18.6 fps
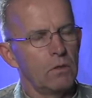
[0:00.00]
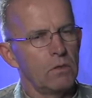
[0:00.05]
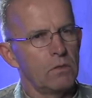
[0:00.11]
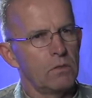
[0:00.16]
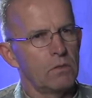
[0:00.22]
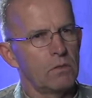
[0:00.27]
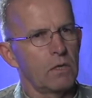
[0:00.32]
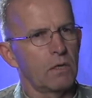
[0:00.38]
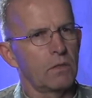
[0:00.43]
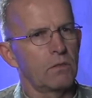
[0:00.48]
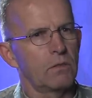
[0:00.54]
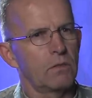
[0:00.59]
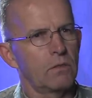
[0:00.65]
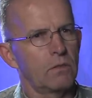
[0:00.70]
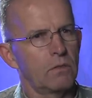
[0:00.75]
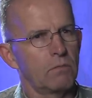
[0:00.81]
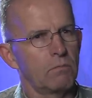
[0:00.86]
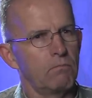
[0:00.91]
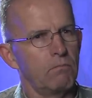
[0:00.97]

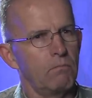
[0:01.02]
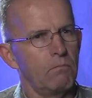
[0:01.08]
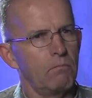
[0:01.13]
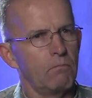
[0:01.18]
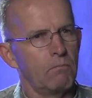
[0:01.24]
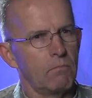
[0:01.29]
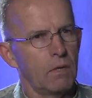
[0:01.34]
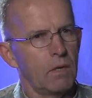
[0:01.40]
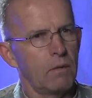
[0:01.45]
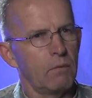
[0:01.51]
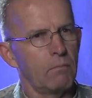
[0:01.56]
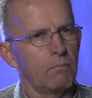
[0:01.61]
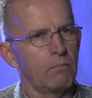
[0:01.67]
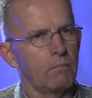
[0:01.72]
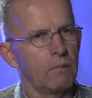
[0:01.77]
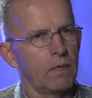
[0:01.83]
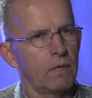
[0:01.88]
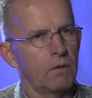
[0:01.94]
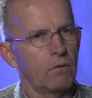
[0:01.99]
six, well,
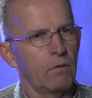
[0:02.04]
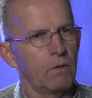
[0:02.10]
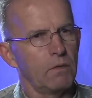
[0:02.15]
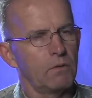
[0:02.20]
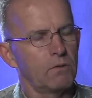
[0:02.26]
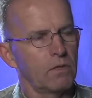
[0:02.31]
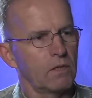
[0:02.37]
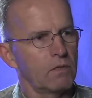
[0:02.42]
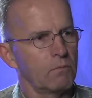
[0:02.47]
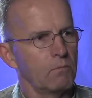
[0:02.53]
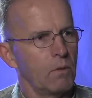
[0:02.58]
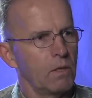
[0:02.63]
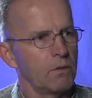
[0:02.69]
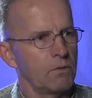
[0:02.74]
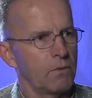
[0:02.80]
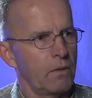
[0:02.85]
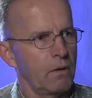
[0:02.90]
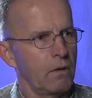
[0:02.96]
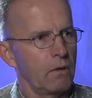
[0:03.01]
not quite six
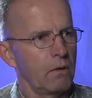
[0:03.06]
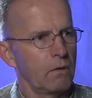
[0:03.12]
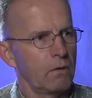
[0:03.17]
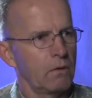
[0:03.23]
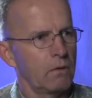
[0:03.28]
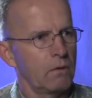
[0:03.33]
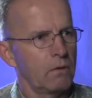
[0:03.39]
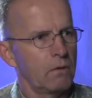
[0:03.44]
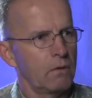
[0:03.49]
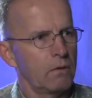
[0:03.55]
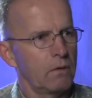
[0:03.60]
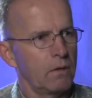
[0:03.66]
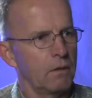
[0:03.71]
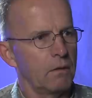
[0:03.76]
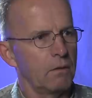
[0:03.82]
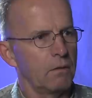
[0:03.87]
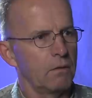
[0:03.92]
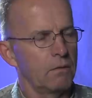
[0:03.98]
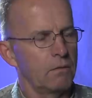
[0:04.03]
months there,
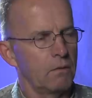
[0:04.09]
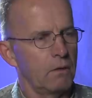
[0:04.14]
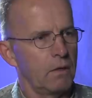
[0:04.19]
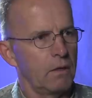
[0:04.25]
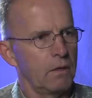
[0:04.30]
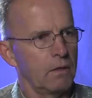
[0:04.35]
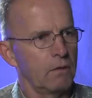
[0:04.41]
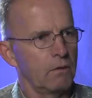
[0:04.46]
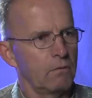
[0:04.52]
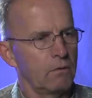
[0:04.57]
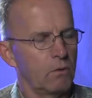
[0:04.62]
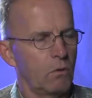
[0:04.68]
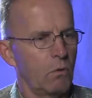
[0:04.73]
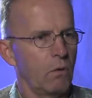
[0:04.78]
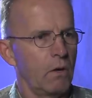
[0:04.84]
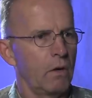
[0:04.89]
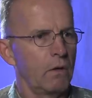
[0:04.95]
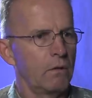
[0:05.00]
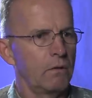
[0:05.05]
getting the training I
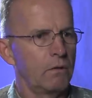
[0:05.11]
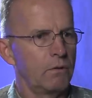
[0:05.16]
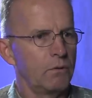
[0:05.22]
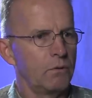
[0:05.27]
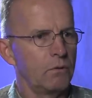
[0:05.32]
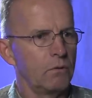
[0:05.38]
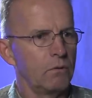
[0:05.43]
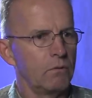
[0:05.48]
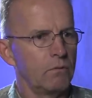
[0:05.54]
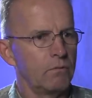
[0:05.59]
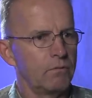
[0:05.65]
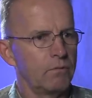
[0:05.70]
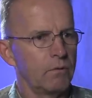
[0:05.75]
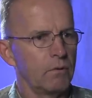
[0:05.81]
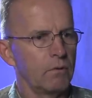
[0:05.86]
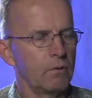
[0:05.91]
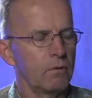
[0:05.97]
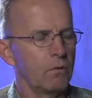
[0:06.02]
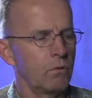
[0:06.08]
required to
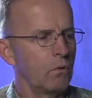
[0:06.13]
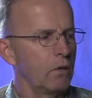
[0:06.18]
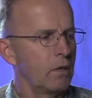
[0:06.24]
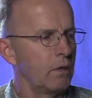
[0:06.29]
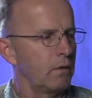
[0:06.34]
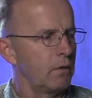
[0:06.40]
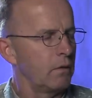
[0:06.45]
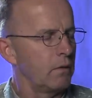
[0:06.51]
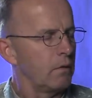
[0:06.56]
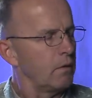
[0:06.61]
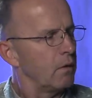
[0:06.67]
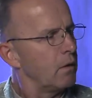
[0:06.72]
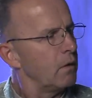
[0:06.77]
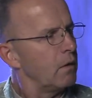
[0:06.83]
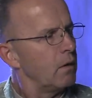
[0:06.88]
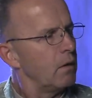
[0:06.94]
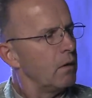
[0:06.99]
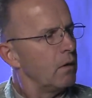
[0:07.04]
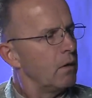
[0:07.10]
for go on
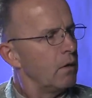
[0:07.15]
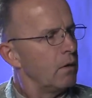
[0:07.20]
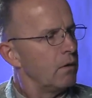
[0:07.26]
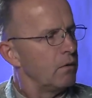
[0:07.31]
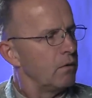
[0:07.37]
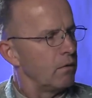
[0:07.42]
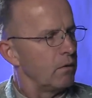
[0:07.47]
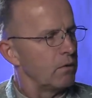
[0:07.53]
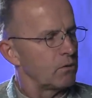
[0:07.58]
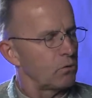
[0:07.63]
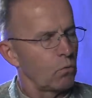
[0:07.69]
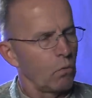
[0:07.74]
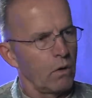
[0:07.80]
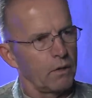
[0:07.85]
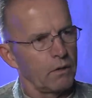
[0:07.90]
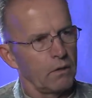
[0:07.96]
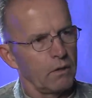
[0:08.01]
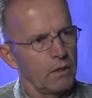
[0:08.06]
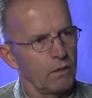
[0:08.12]
to the
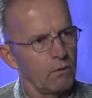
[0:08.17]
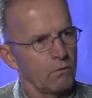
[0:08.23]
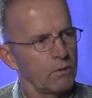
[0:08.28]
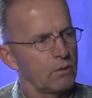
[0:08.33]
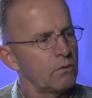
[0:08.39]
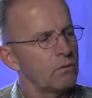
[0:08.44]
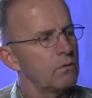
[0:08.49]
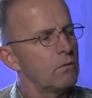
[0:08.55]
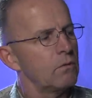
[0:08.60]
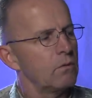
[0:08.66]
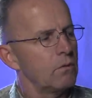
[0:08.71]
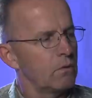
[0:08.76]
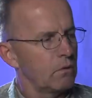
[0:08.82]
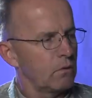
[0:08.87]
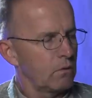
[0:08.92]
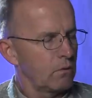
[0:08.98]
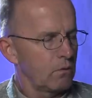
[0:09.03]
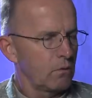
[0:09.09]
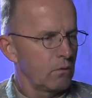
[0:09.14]
squadron I was
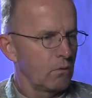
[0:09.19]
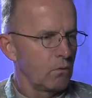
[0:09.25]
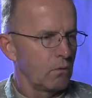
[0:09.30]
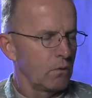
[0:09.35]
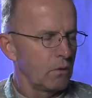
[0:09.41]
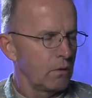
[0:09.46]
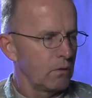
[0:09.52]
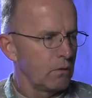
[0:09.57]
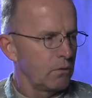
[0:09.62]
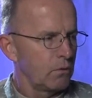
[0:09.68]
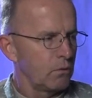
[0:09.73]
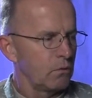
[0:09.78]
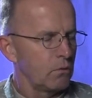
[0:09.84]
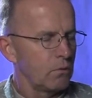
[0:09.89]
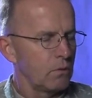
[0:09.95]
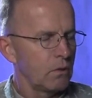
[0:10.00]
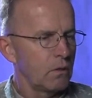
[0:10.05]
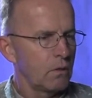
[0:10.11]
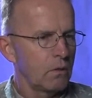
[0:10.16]
uh, going
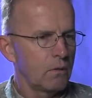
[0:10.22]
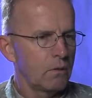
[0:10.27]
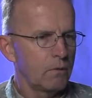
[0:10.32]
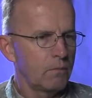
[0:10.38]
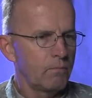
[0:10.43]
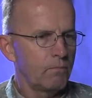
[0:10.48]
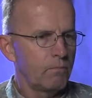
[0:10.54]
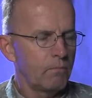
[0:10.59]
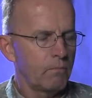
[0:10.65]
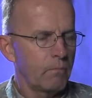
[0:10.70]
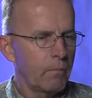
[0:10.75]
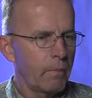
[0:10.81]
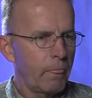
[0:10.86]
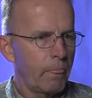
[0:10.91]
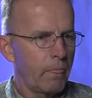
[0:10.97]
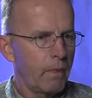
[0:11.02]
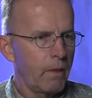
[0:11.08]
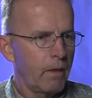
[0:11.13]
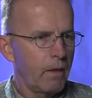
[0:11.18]
to
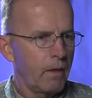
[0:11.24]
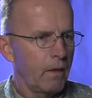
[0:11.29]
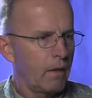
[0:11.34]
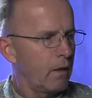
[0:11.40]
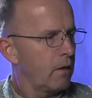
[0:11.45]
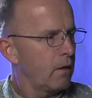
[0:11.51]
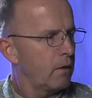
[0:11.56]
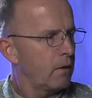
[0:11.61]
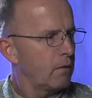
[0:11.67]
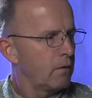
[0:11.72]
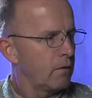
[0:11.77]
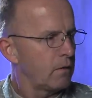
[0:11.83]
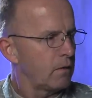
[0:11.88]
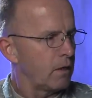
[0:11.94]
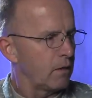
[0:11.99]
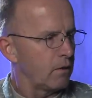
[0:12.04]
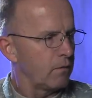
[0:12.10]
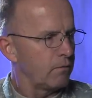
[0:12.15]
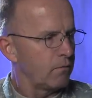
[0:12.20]
uh, in
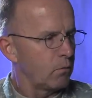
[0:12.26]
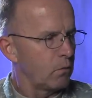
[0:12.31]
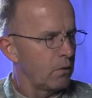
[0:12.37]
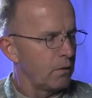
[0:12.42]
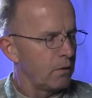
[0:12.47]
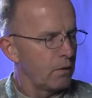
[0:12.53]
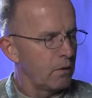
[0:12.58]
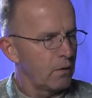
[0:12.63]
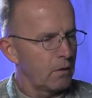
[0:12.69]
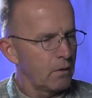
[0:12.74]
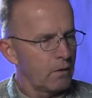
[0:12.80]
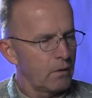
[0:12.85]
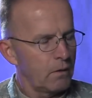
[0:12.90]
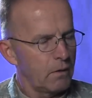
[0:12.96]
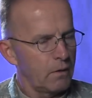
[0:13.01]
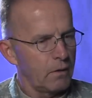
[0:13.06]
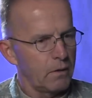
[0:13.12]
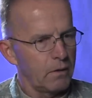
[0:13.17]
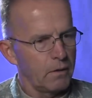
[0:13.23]
California,
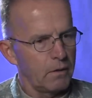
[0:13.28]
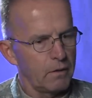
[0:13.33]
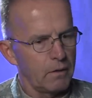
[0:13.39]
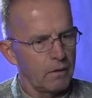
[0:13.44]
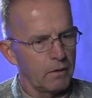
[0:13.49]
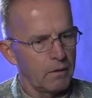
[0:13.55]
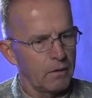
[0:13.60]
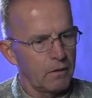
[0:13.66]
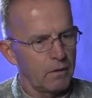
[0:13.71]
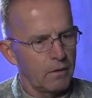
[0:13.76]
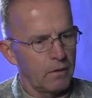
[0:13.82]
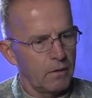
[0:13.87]
and uh,